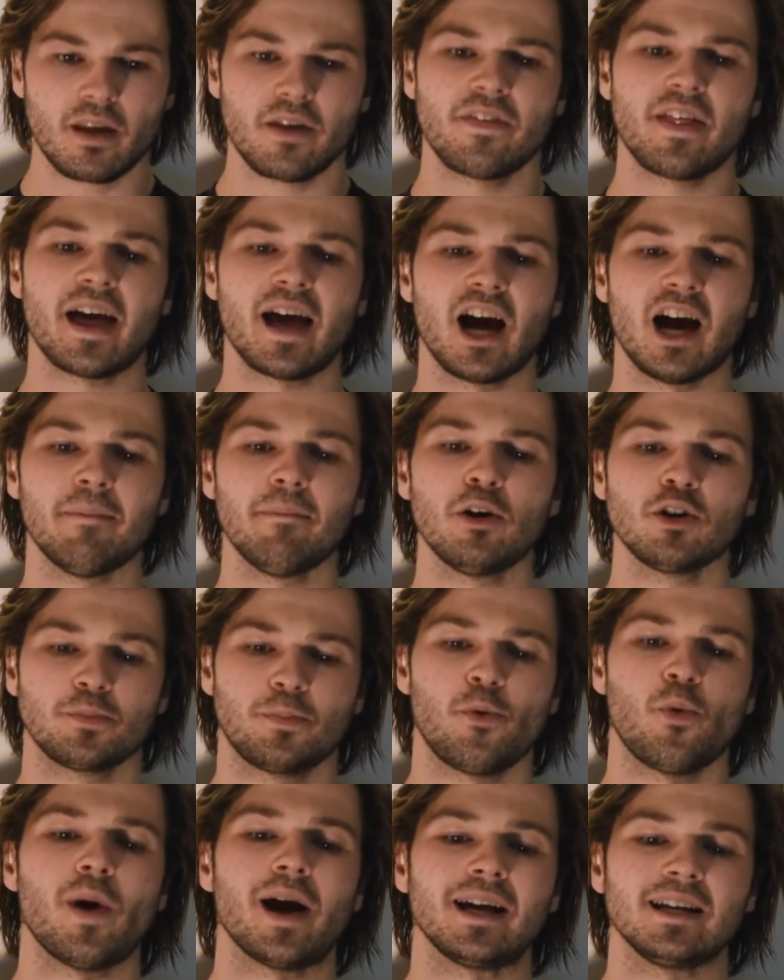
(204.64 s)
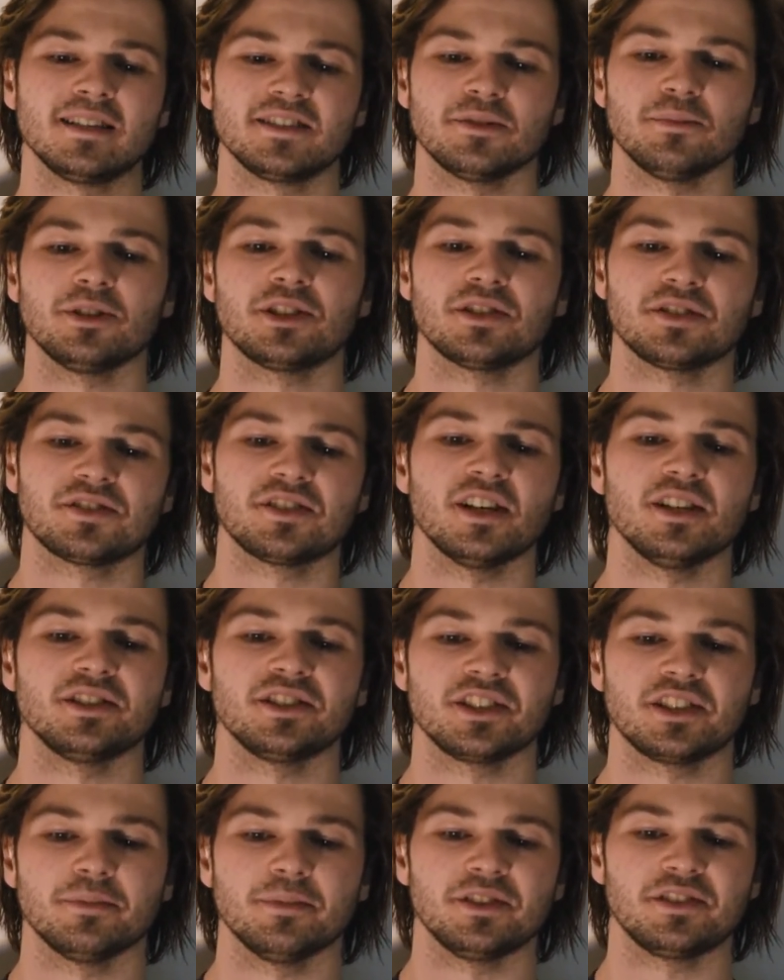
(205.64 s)
There are multiple ways in which a
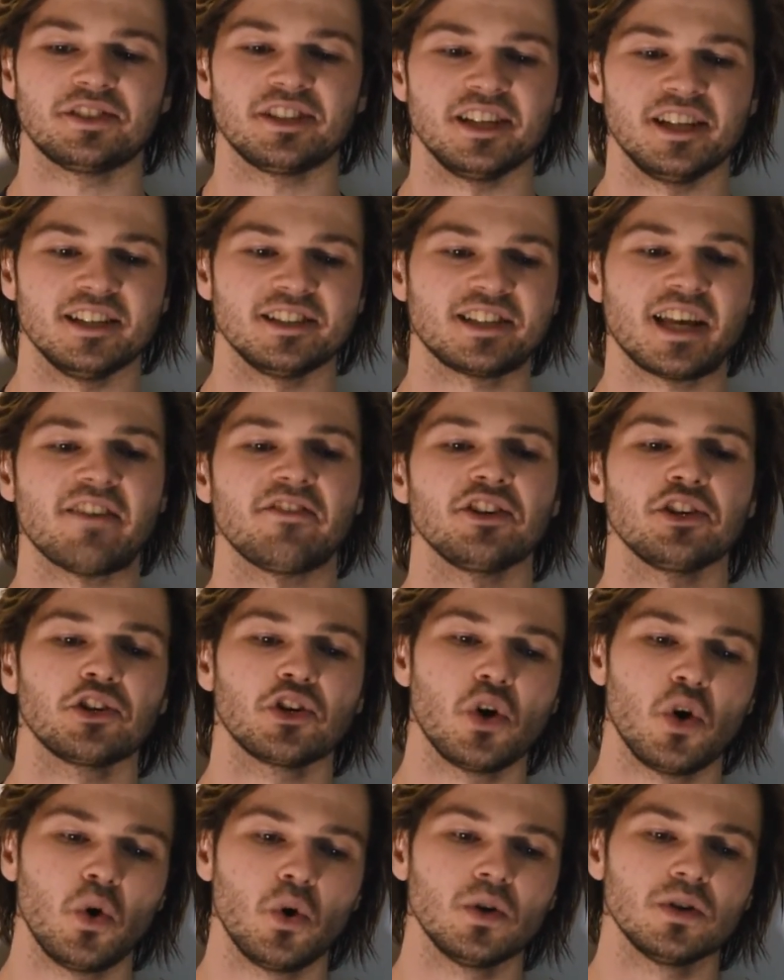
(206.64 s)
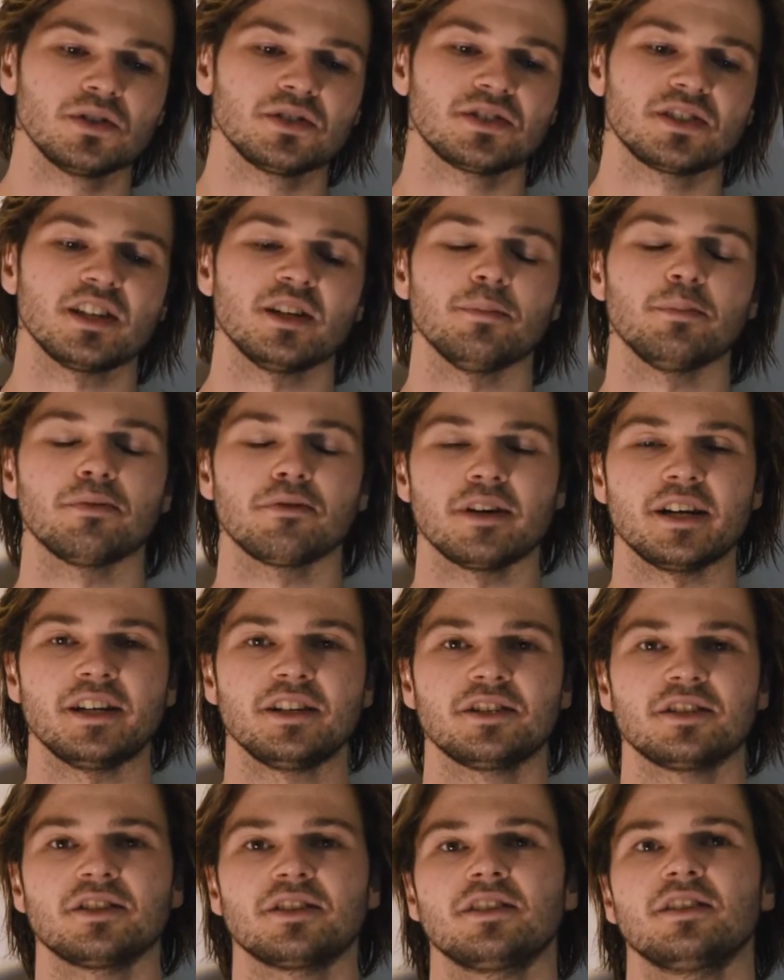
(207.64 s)
surgeon can be seen as having caused a
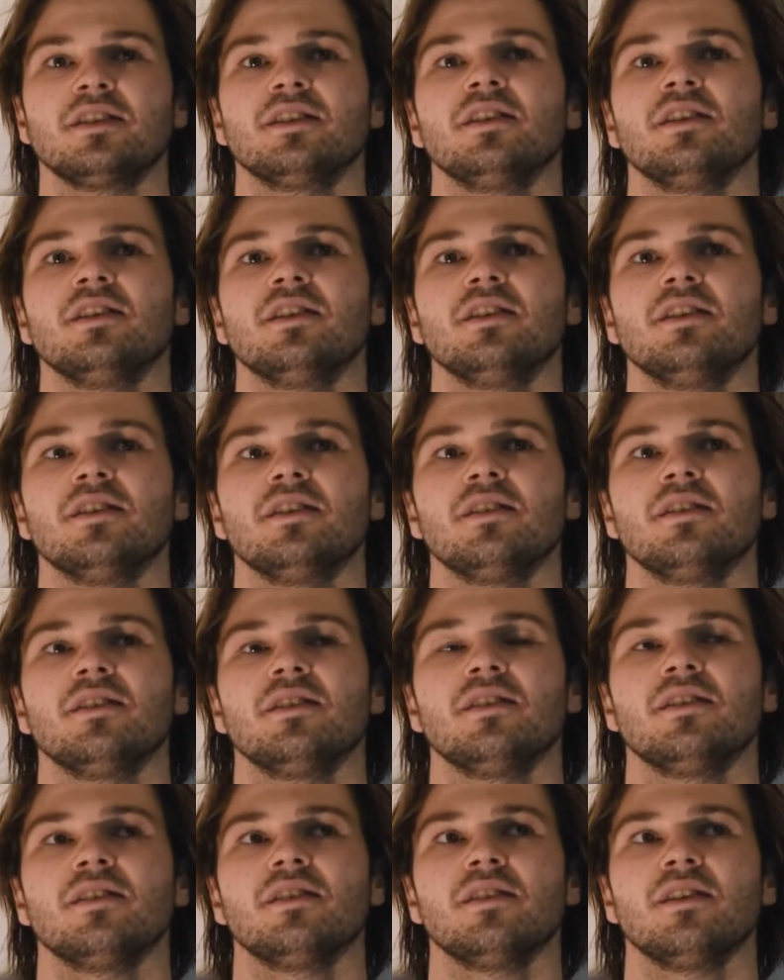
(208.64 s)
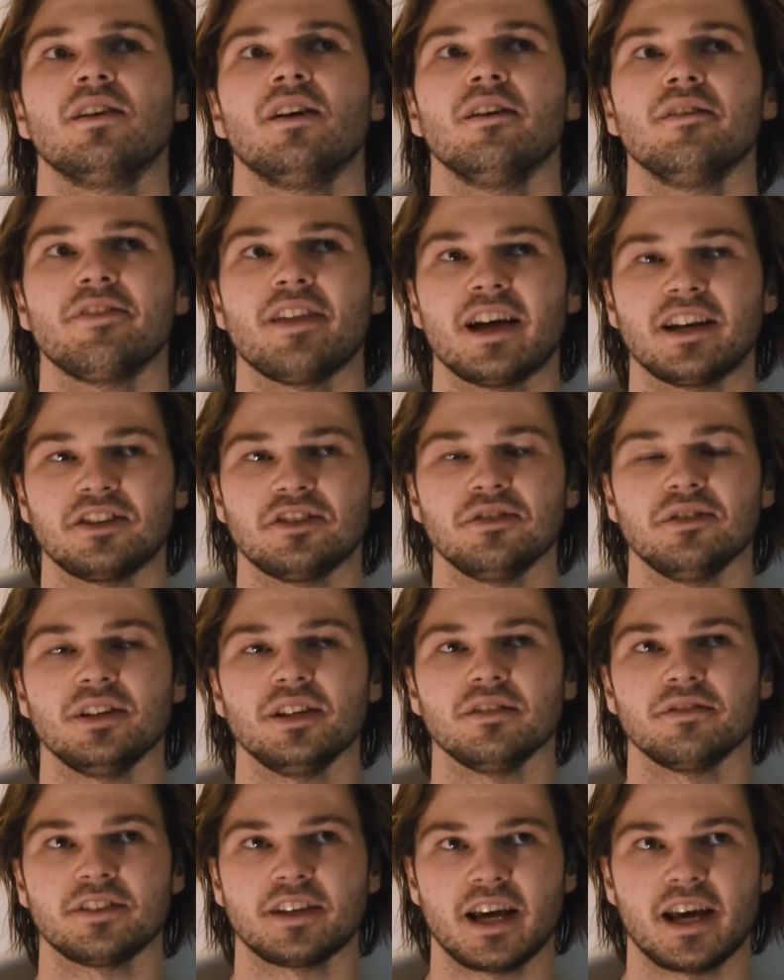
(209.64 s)
breach of their
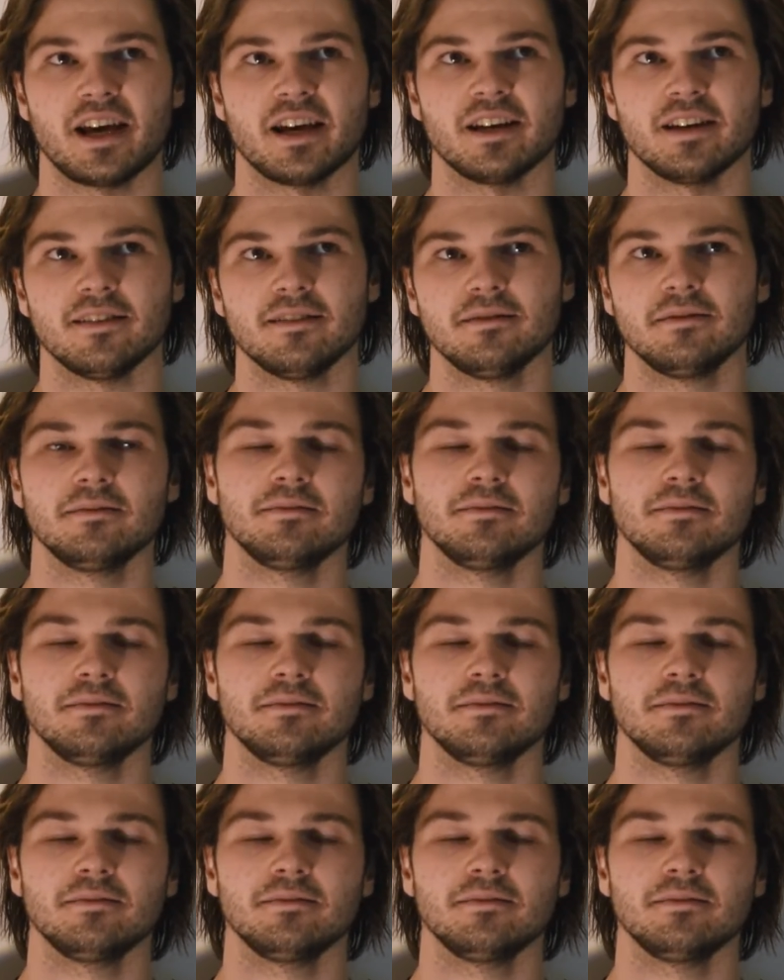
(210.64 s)
duty of care.